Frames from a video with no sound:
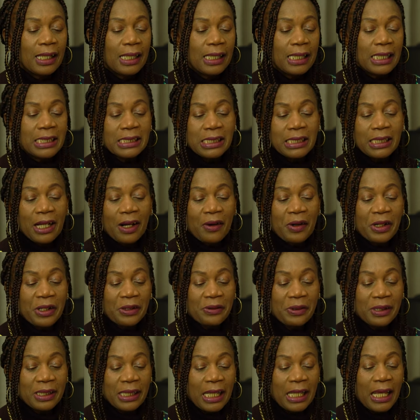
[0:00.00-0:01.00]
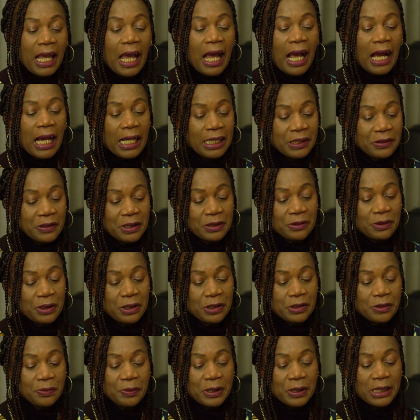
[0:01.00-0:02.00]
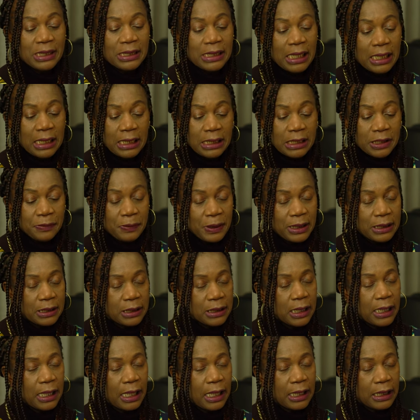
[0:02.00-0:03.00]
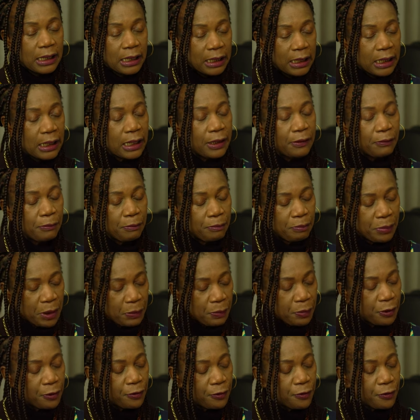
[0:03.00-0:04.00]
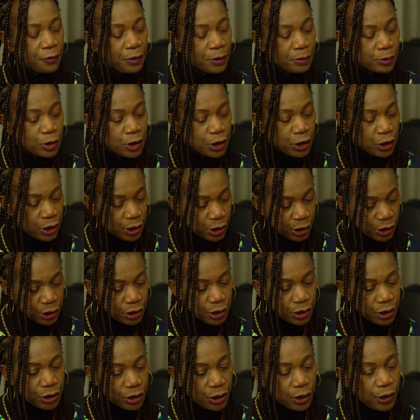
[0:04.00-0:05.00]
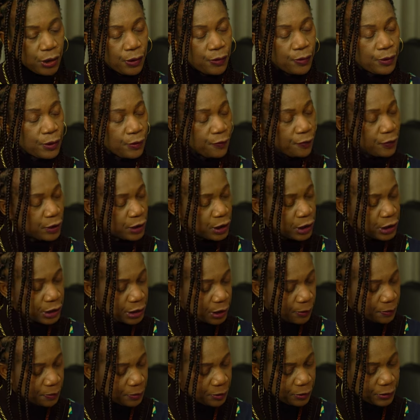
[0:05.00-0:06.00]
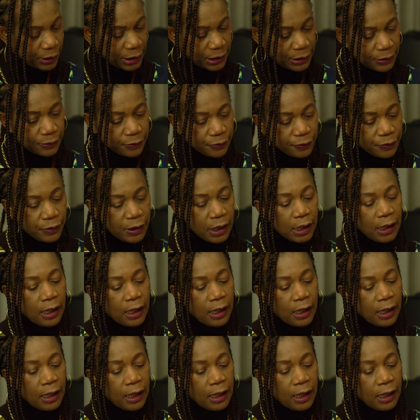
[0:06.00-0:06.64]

And I said, how are you? Yeah, it was going to be a challenge, but I think people from church were very supportive.